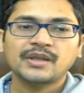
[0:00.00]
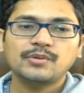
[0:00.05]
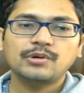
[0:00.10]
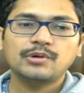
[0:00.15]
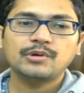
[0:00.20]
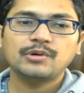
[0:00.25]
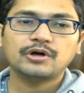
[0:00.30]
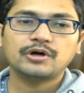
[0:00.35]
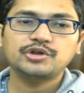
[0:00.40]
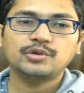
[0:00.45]

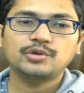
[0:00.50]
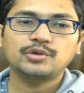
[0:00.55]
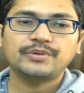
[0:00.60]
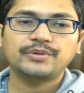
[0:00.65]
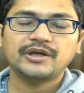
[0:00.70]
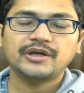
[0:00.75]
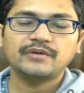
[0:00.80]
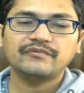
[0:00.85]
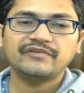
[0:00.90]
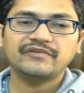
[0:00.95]
will
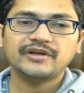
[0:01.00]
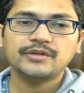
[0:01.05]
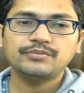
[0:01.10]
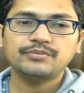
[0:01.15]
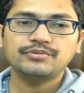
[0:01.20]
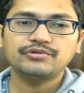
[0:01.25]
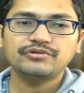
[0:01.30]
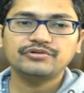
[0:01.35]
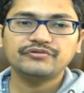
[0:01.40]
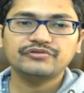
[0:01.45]
occupy a very
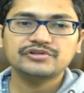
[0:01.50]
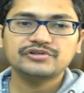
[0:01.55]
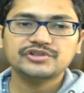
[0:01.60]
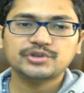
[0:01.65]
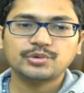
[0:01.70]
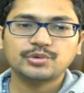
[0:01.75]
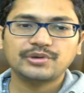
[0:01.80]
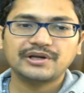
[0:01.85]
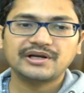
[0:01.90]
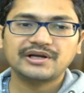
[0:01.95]
beautiful
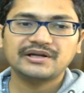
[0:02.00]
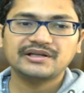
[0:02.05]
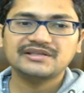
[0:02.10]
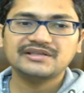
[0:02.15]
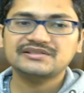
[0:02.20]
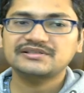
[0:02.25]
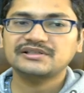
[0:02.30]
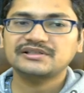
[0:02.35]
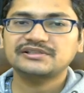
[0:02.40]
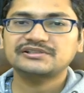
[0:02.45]
square
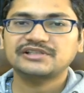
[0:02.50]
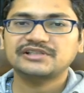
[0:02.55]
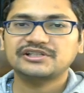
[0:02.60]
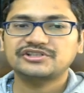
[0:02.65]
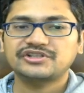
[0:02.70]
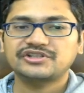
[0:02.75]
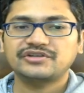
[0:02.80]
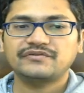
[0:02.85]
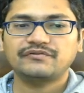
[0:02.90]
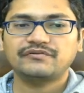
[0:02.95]
d6 and
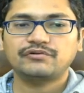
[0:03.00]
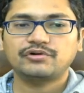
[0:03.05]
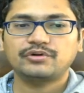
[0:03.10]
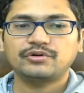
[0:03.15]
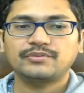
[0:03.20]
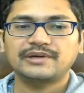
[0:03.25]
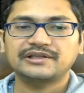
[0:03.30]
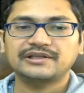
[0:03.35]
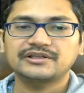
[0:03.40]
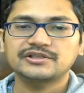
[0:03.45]

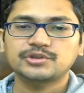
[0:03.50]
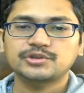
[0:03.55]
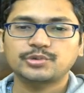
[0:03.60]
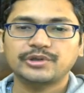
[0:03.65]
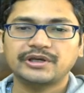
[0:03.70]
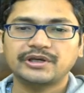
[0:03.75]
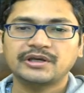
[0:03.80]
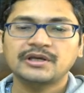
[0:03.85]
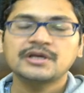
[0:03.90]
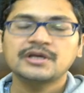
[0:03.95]
c4 by this
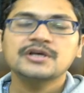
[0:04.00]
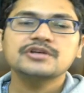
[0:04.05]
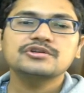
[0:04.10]
way.